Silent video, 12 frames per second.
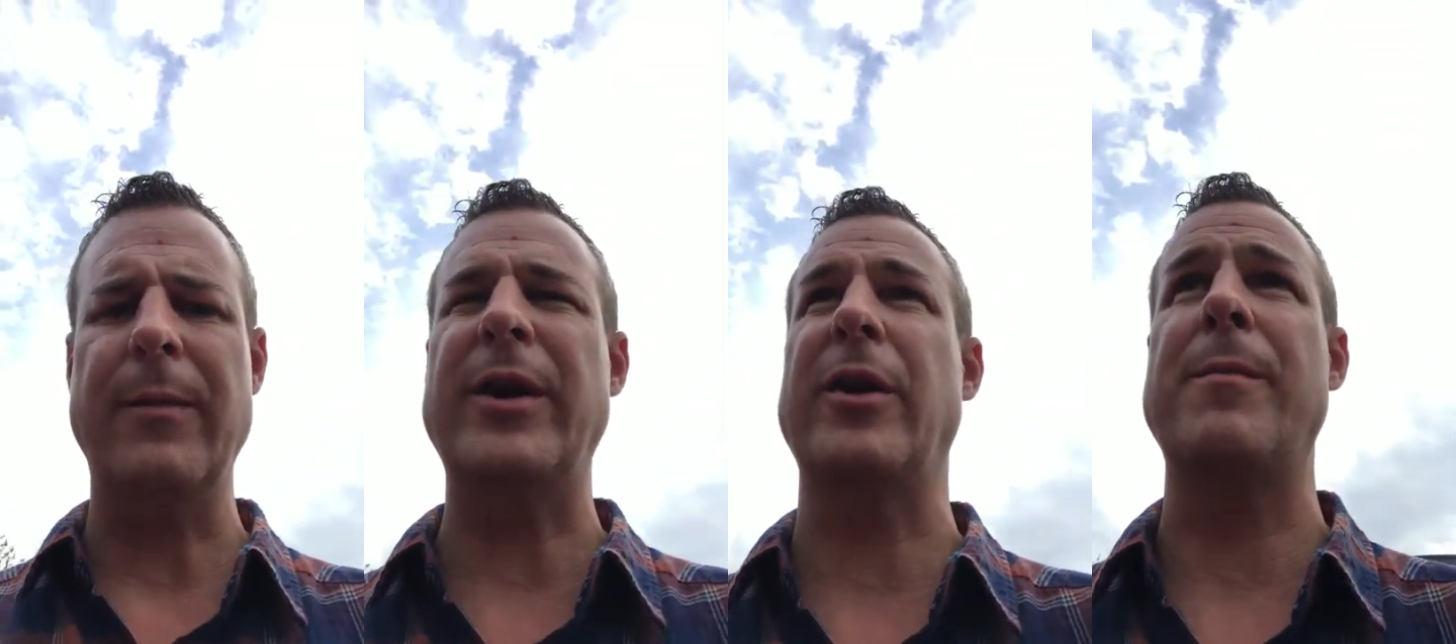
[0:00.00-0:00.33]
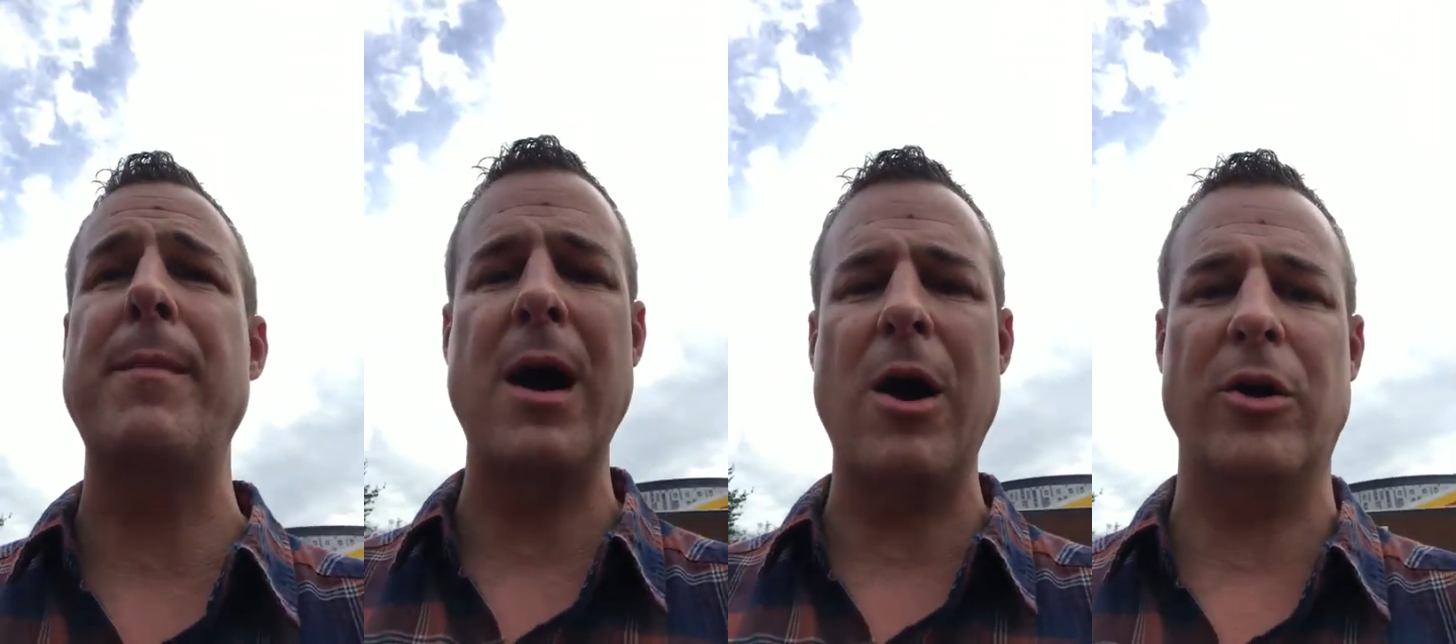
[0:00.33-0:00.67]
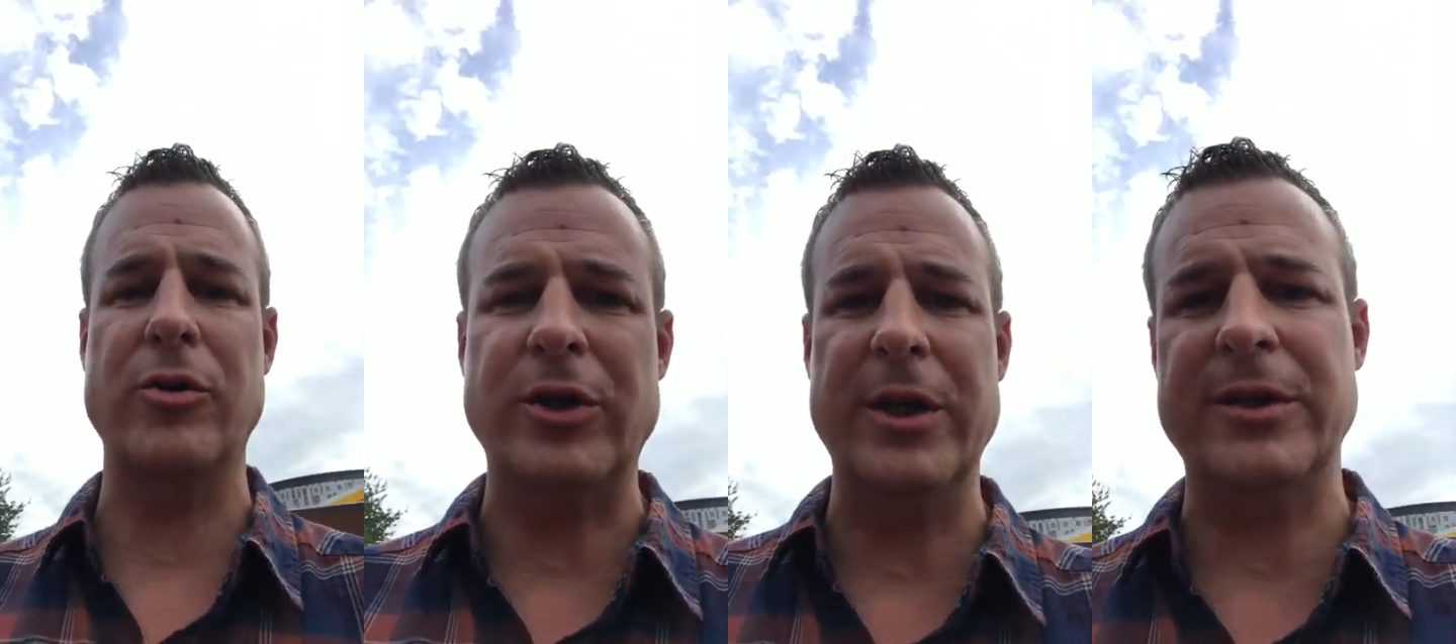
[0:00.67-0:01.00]
I went on a
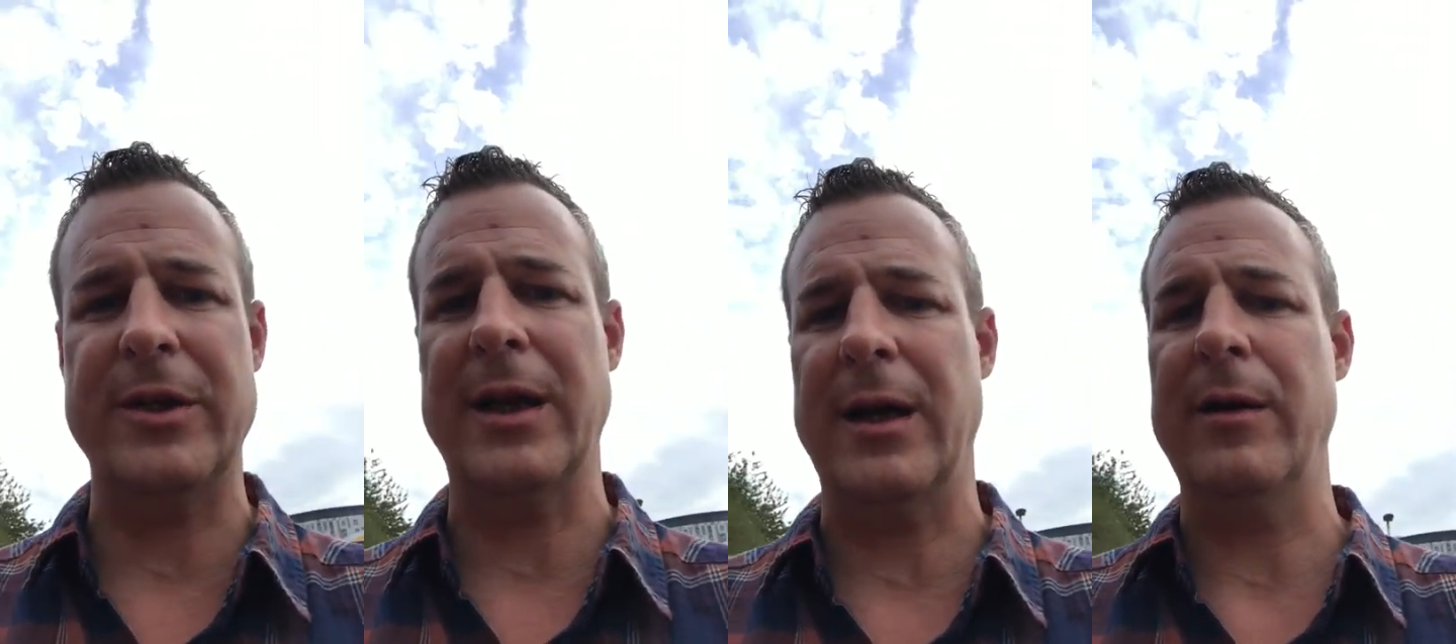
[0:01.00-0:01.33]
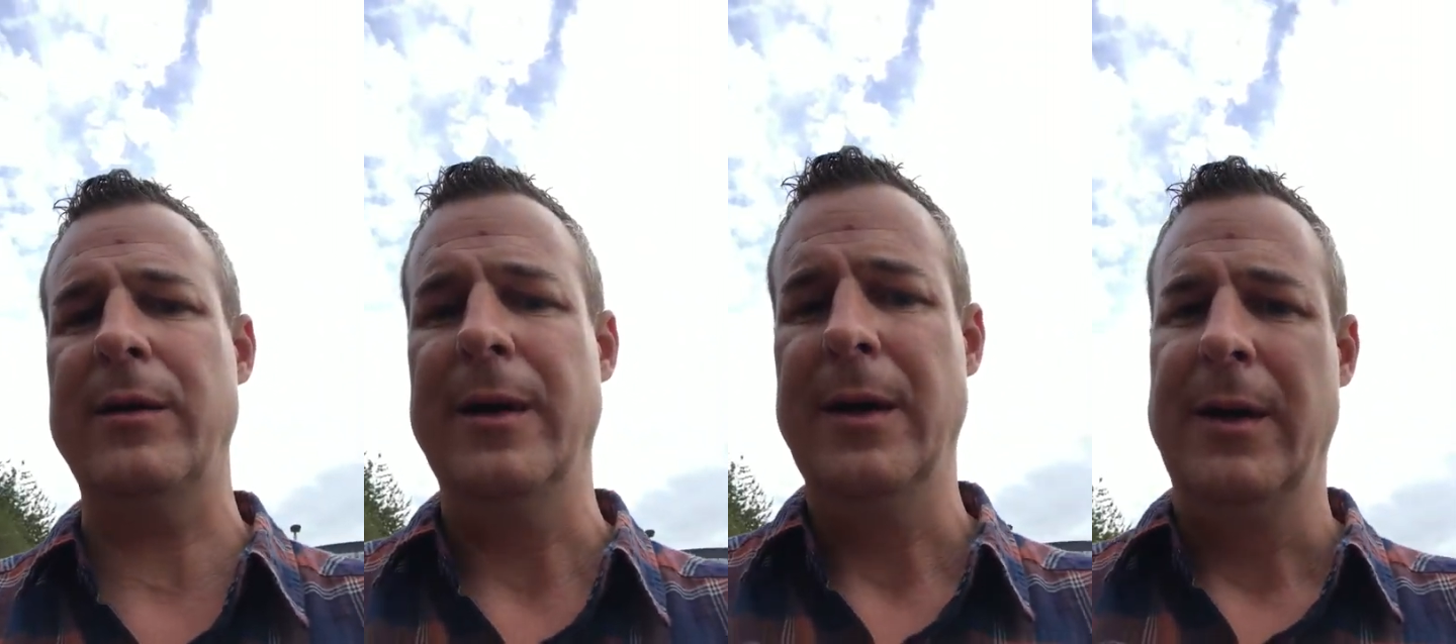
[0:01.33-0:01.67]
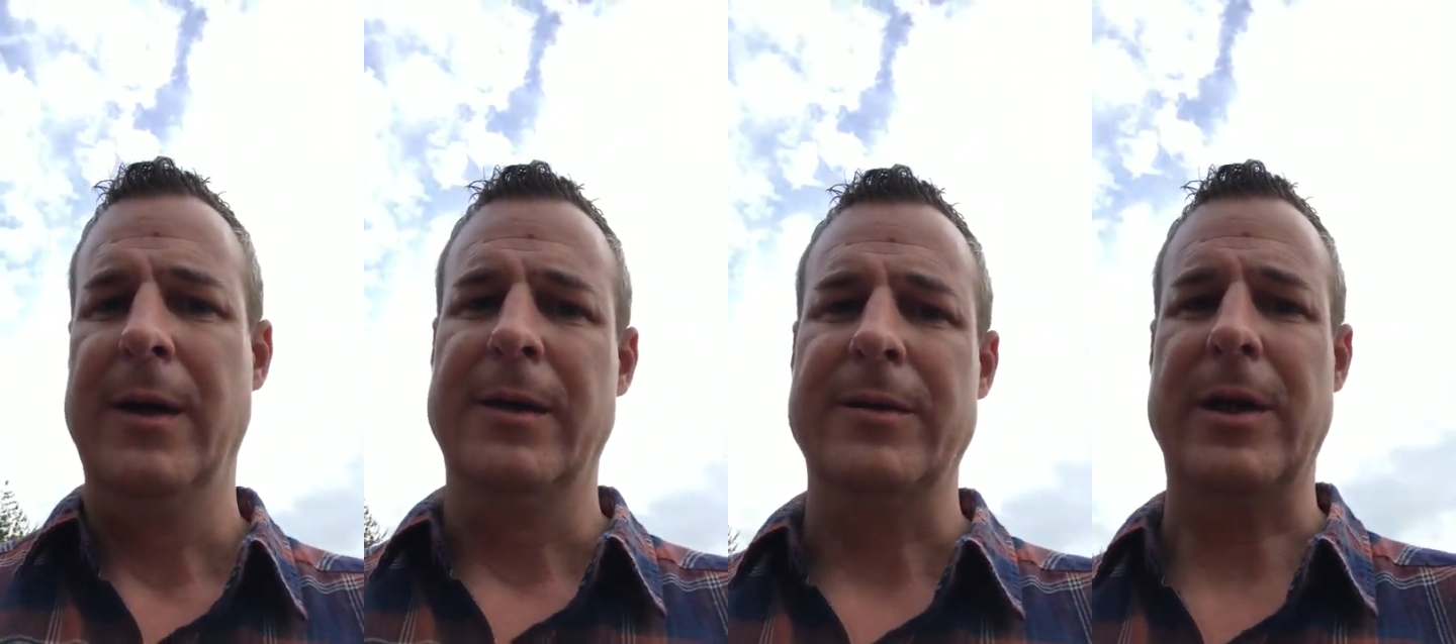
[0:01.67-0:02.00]
march years ago
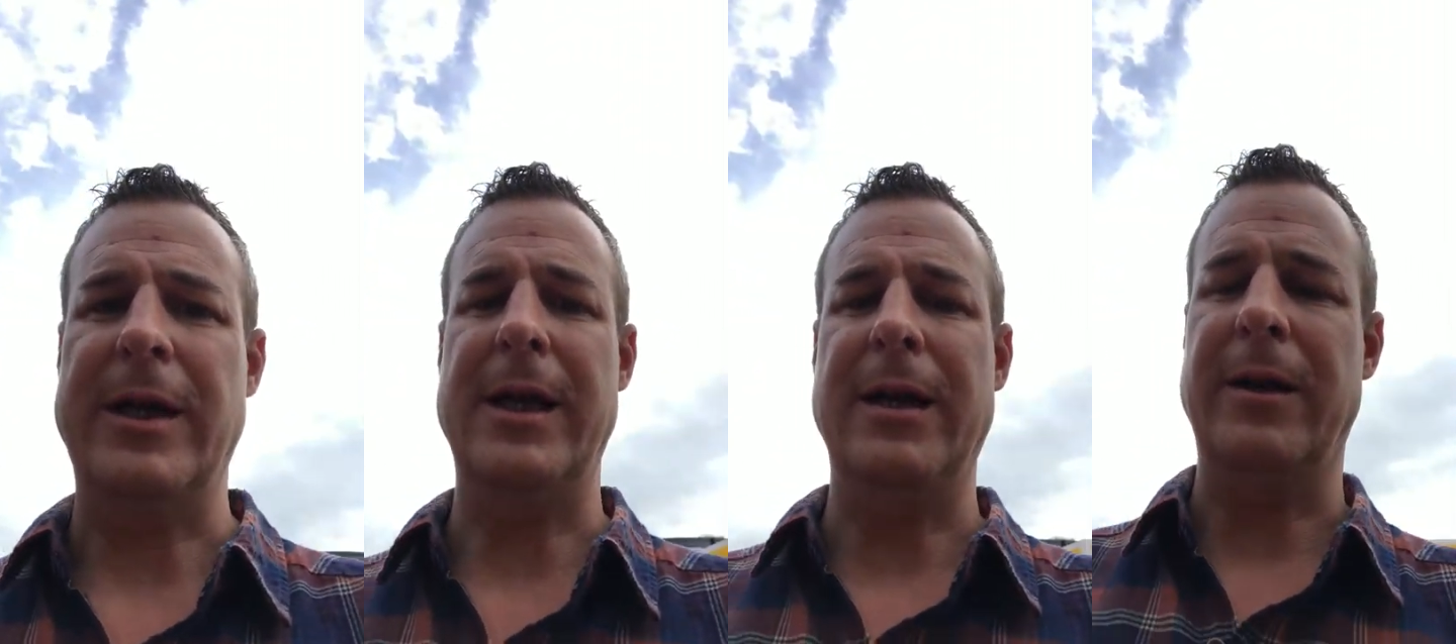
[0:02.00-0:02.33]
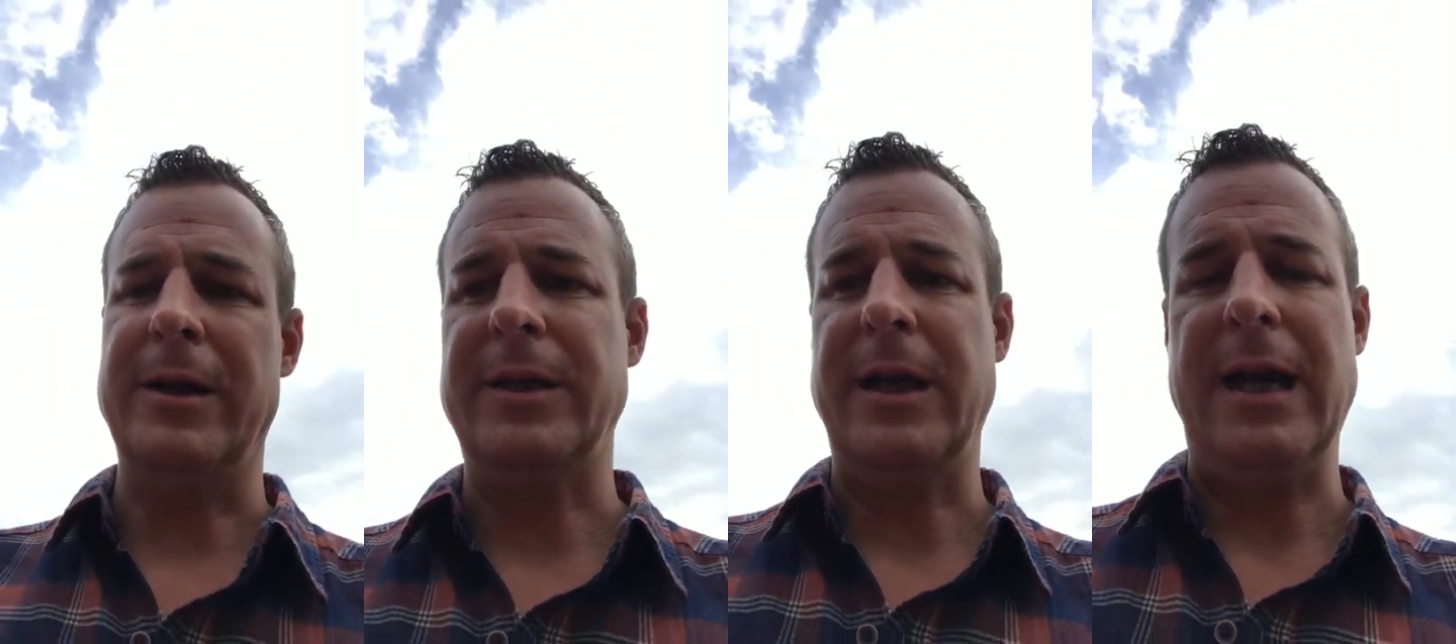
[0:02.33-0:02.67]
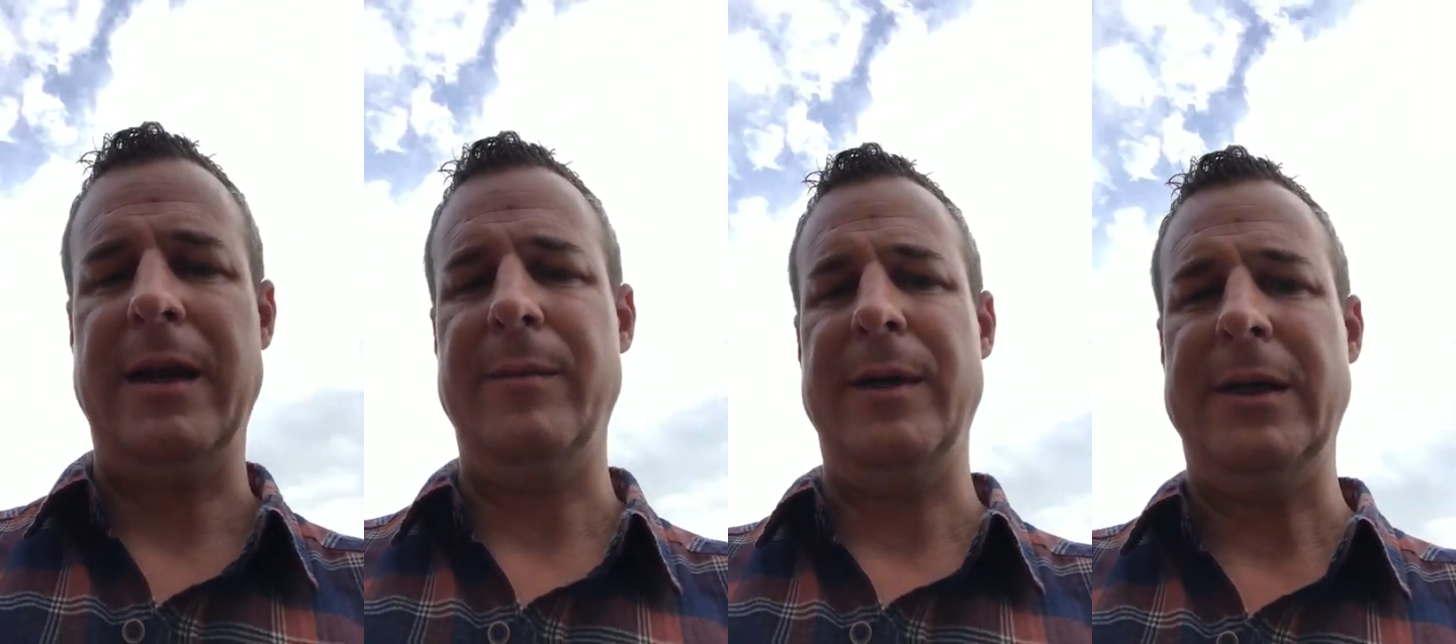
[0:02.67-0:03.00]
to legalise
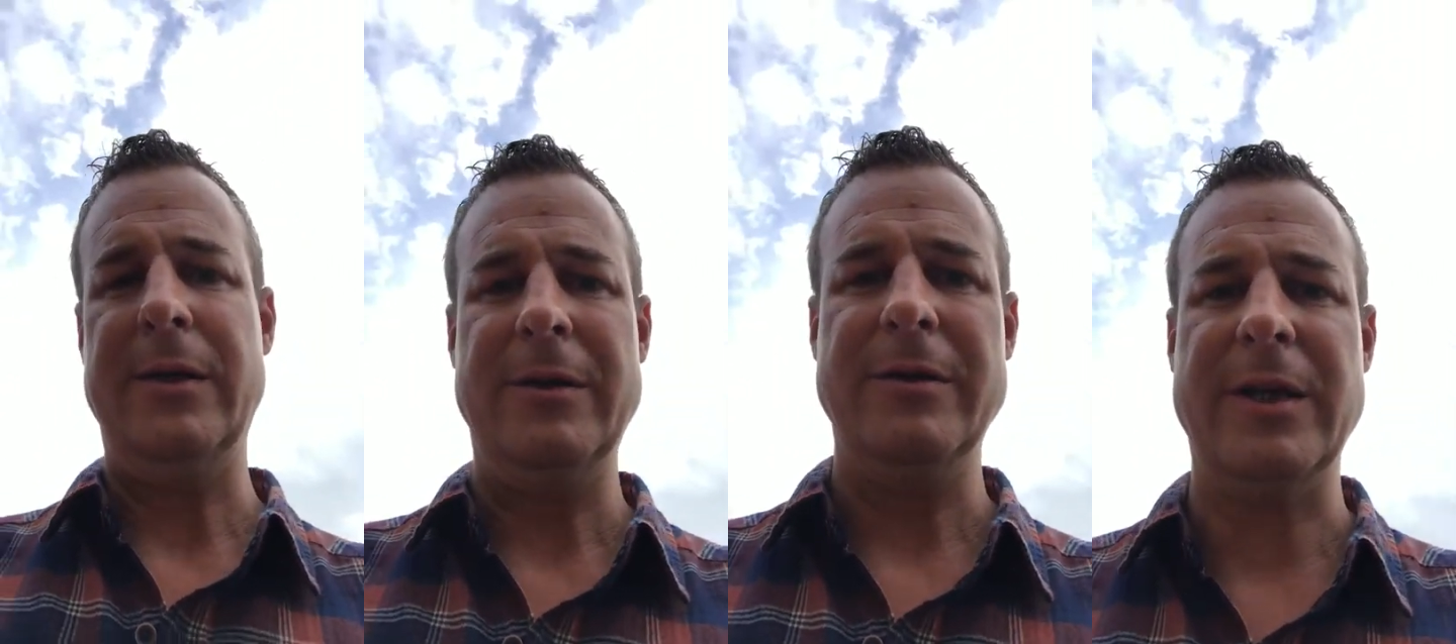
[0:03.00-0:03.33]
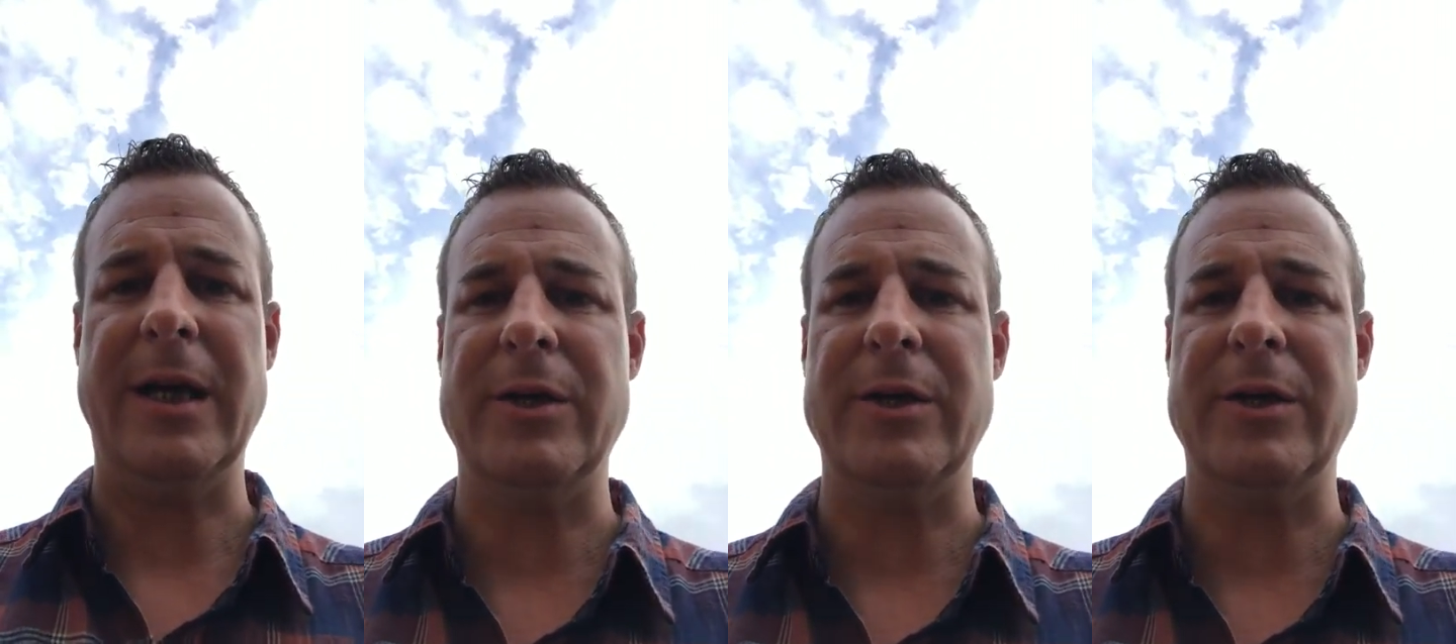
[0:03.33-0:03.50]
cannabis. There's